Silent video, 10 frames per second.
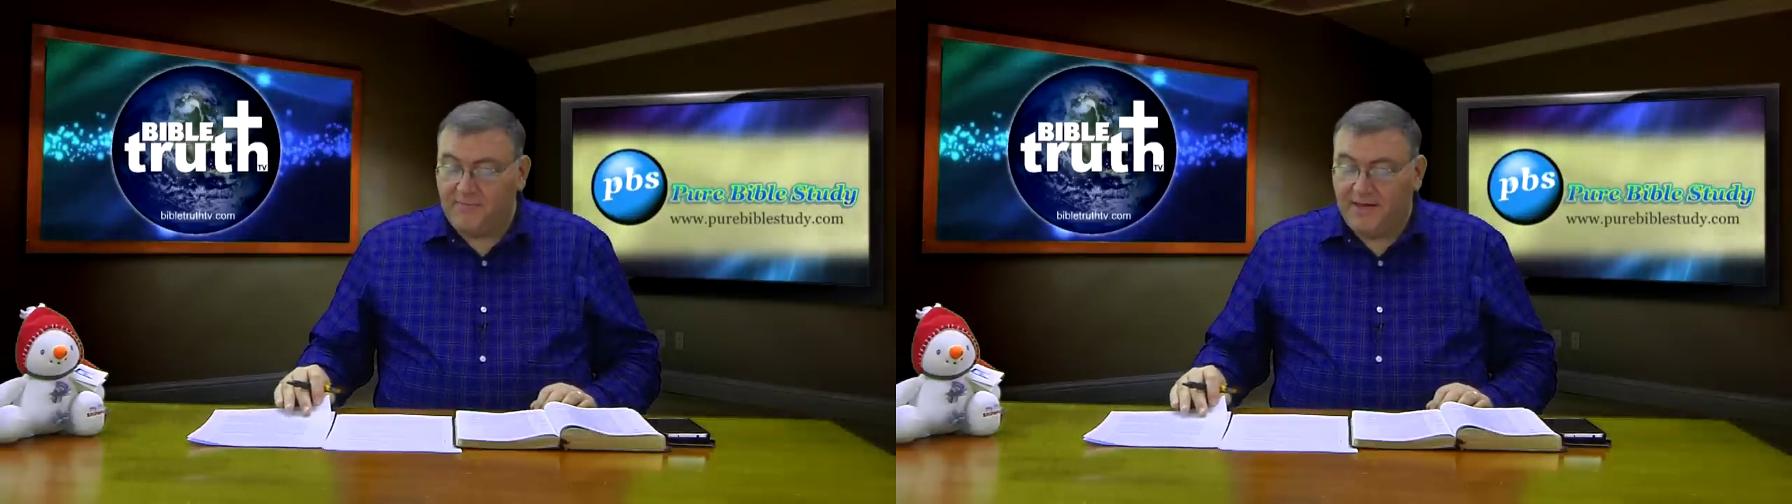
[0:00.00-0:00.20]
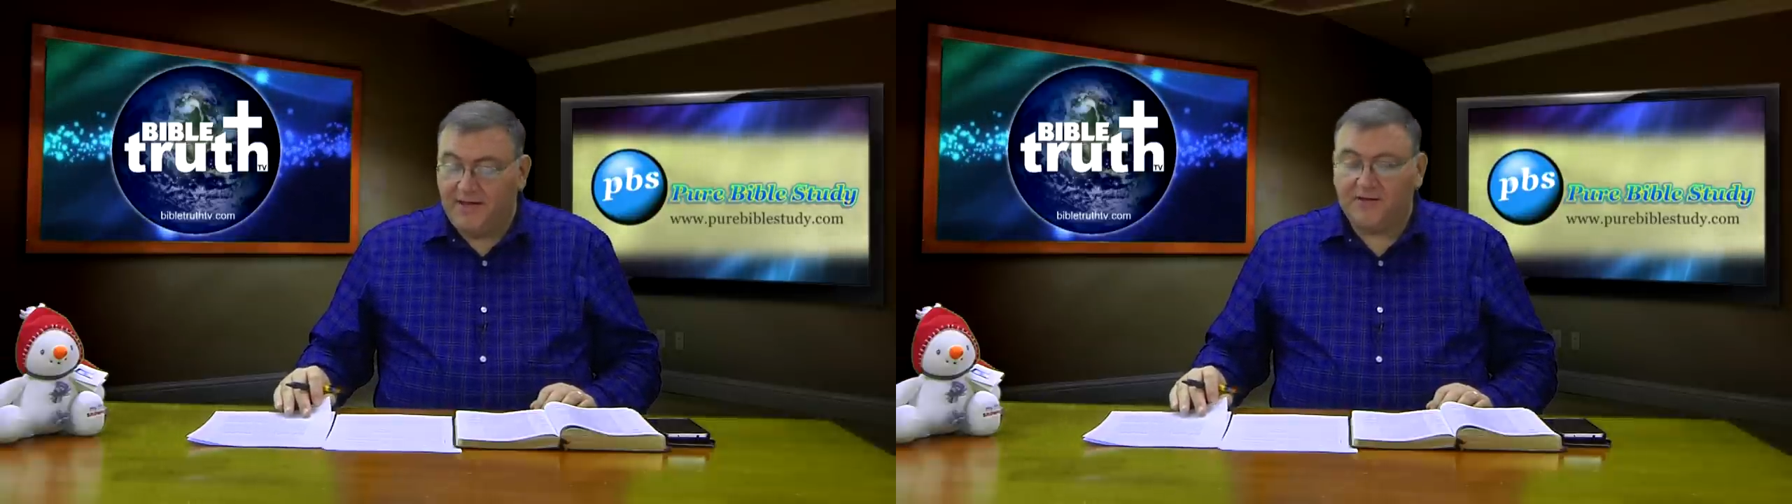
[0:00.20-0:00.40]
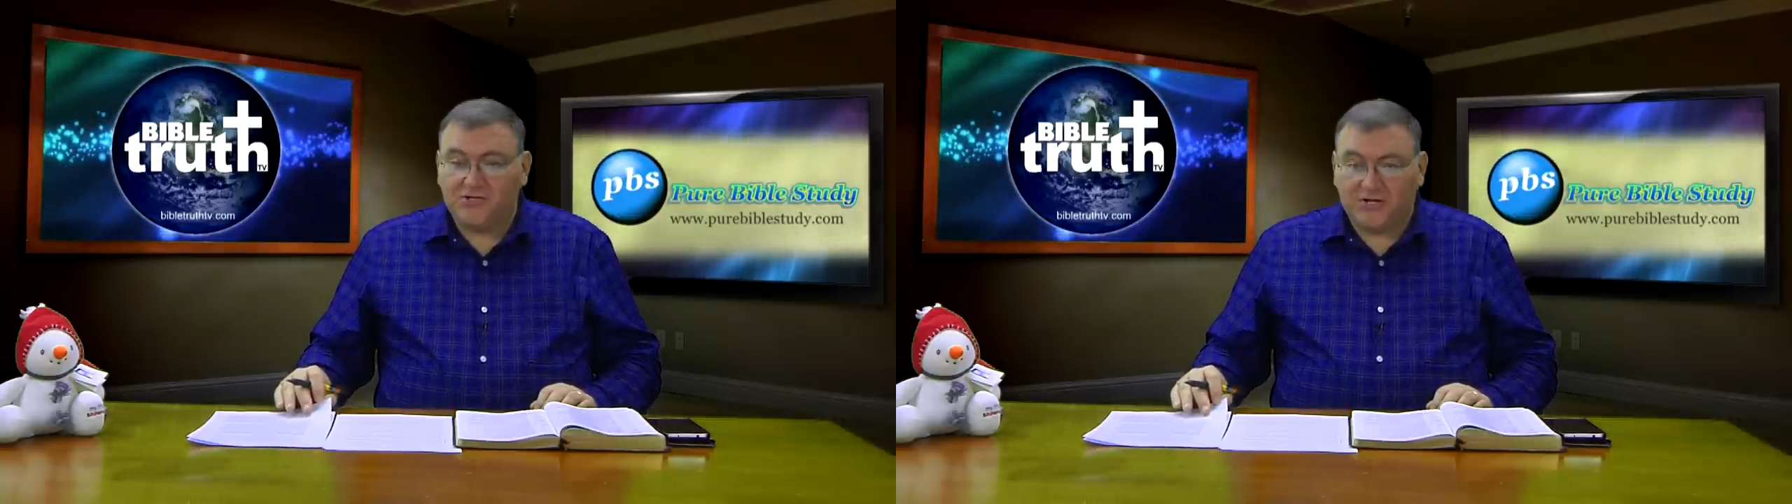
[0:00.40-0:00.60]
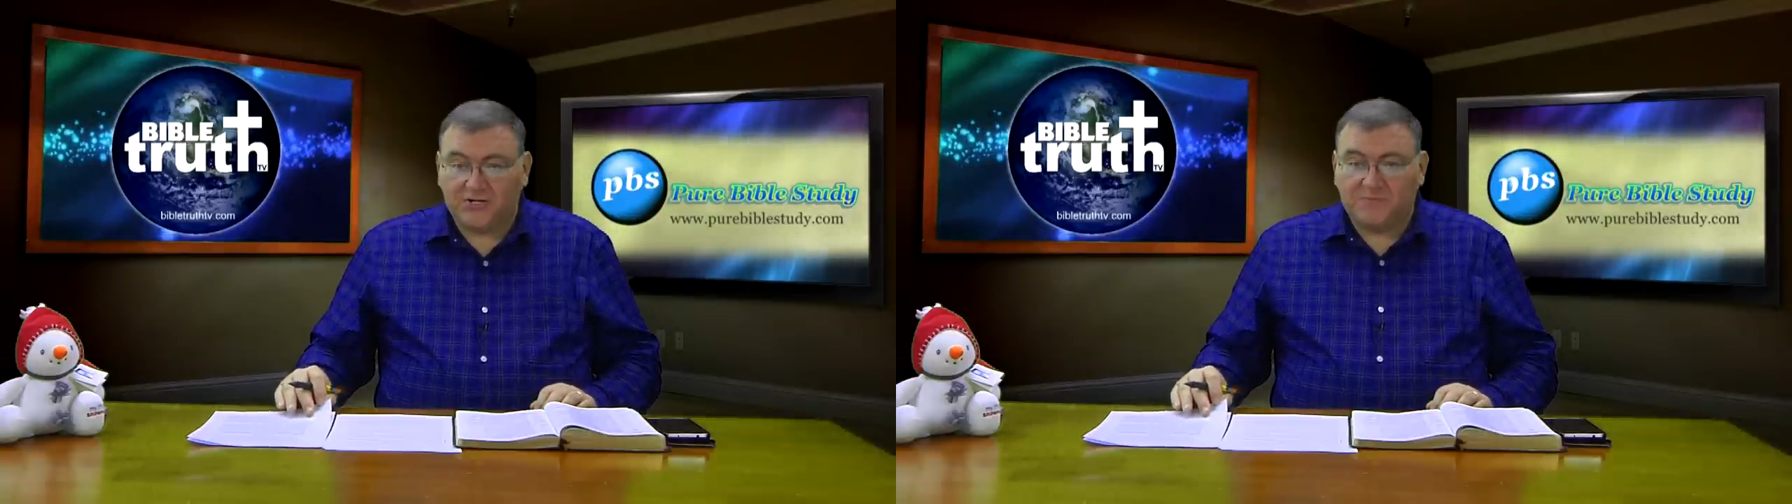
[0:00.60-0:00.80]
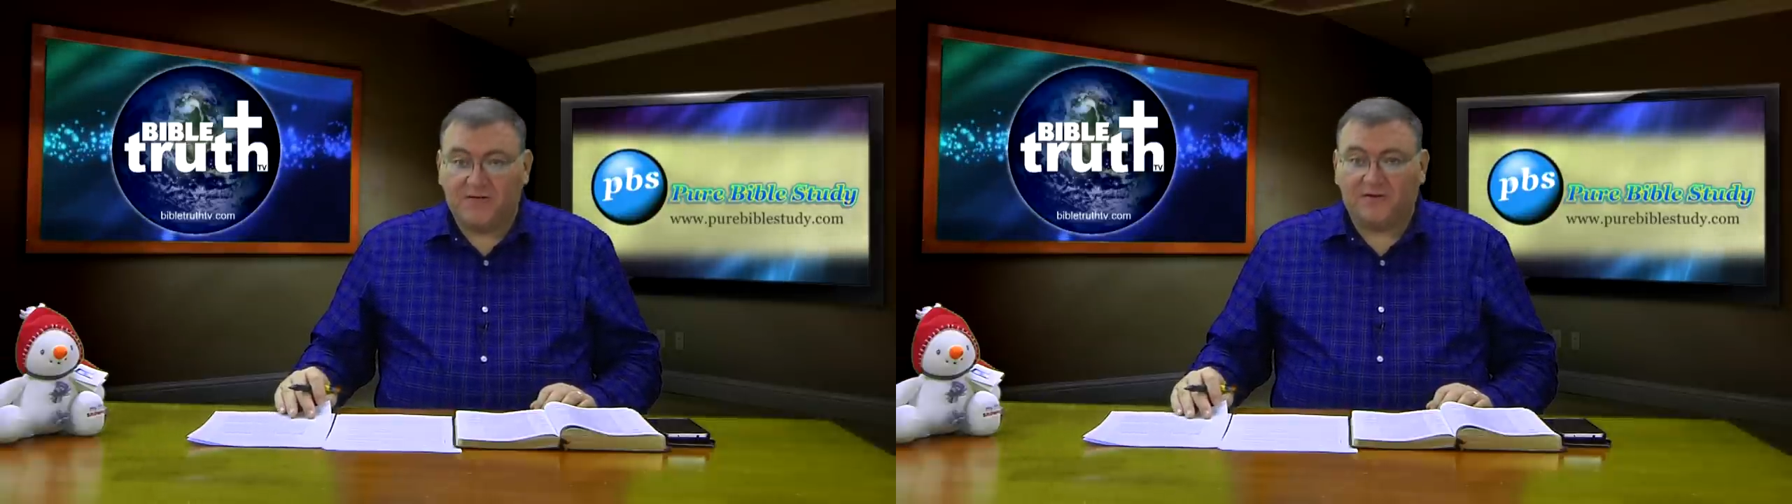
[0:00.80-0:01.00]
mean and
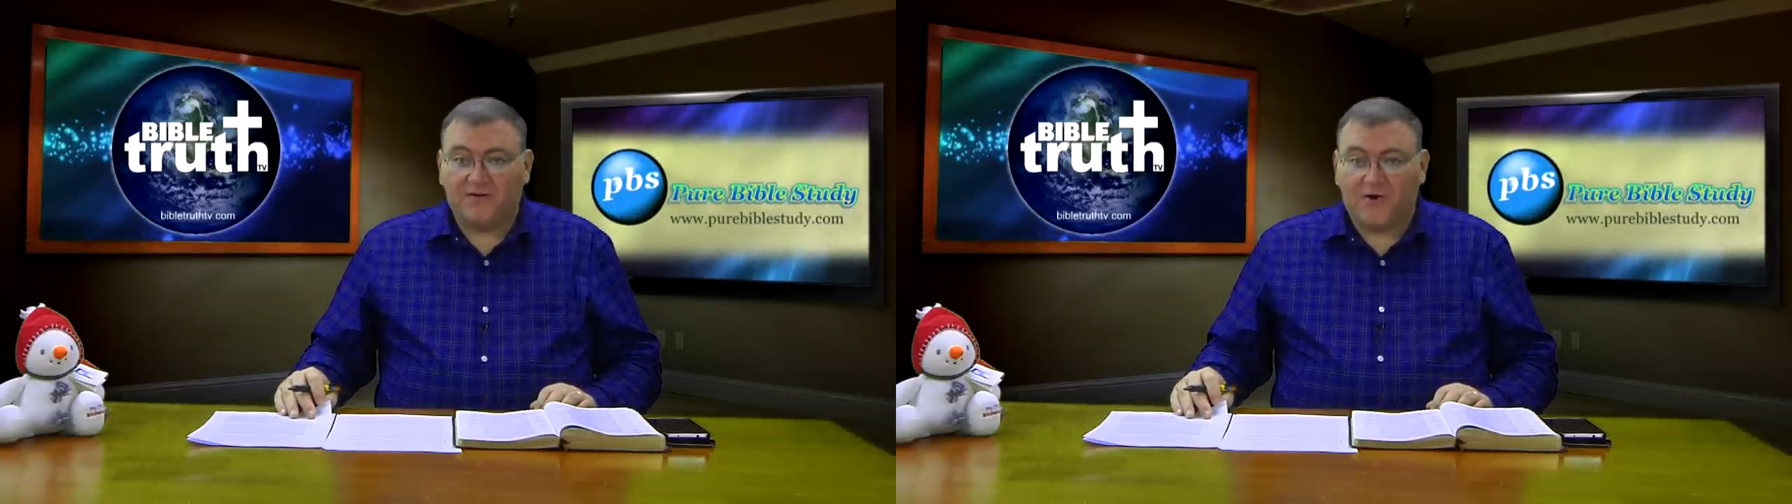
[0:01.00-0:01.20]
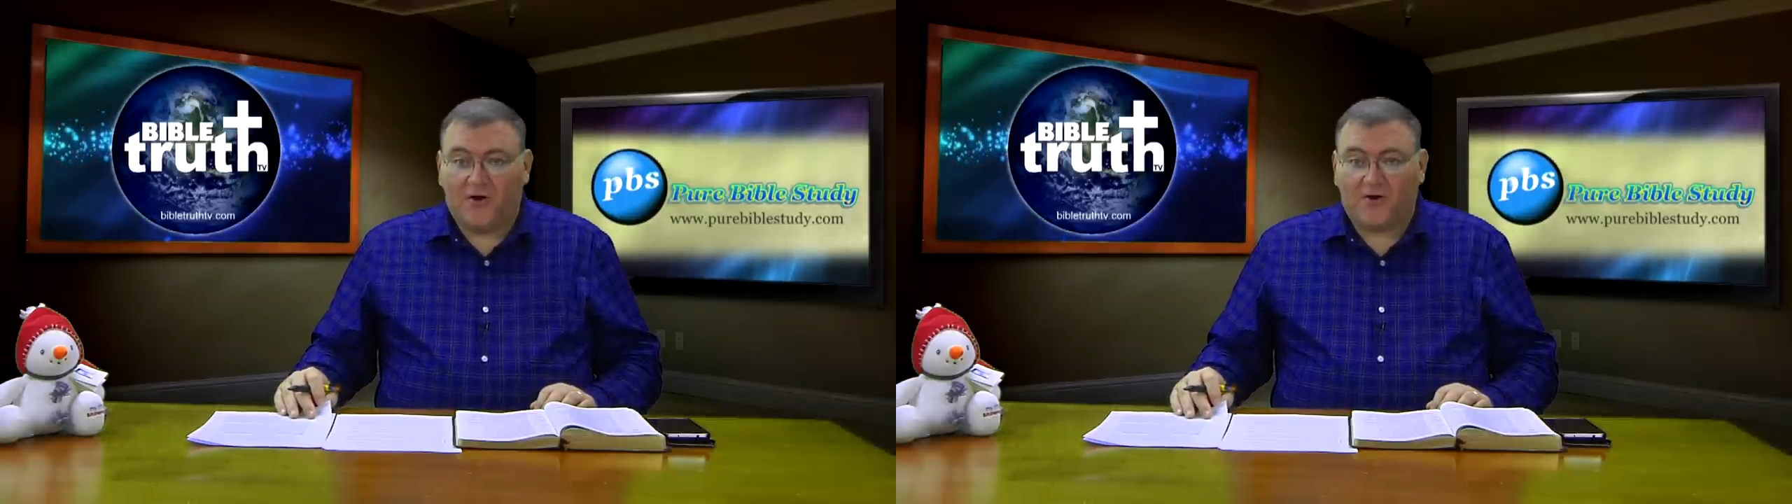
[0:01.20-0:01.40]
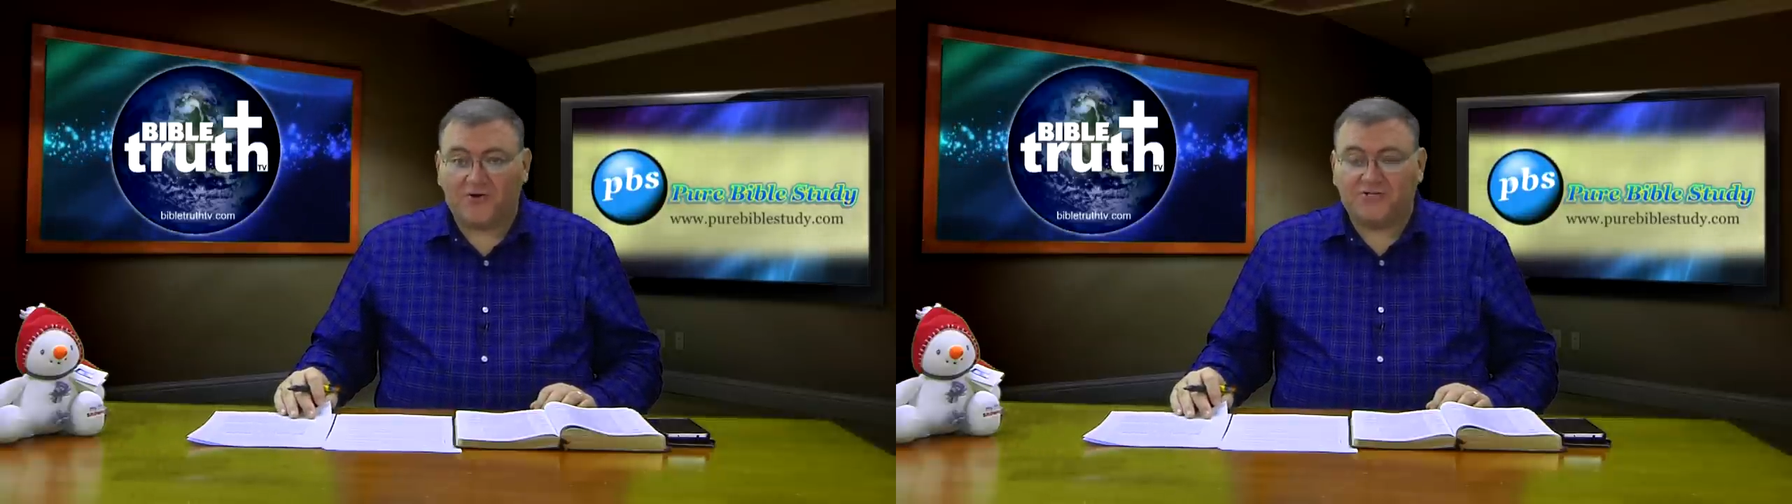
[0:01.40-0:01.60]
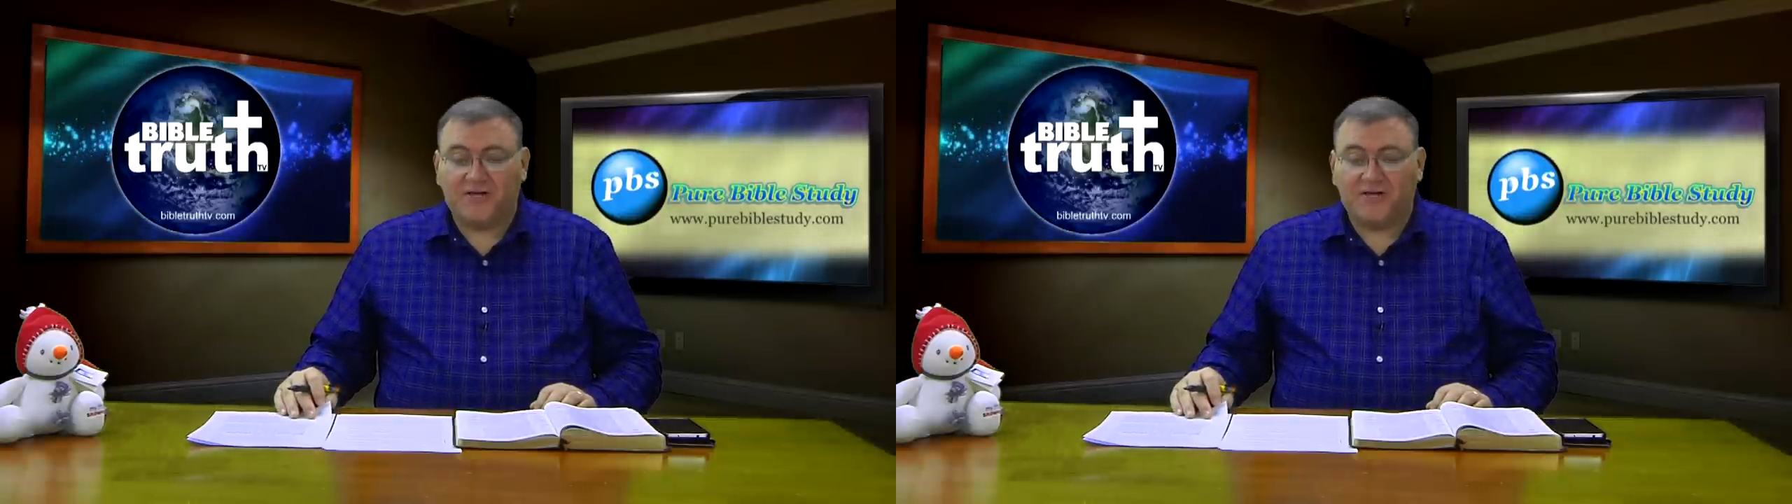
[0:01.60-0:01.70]
judgmental and harsh